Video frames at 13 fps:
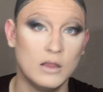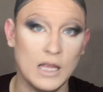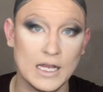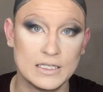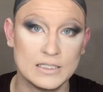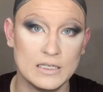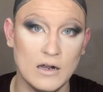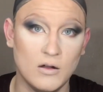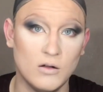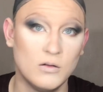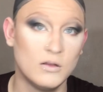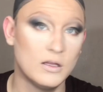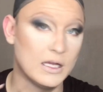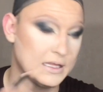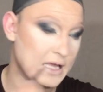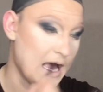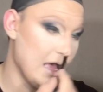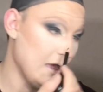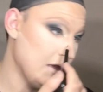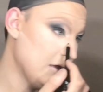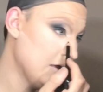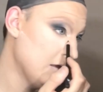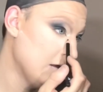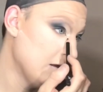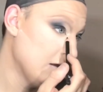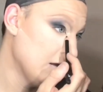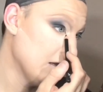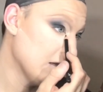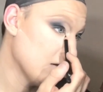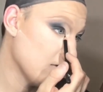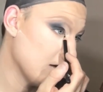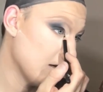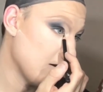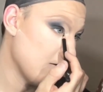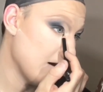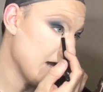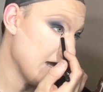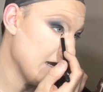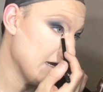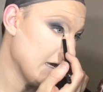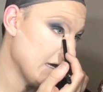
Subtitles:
Like so, like that. Then we're going to go ahead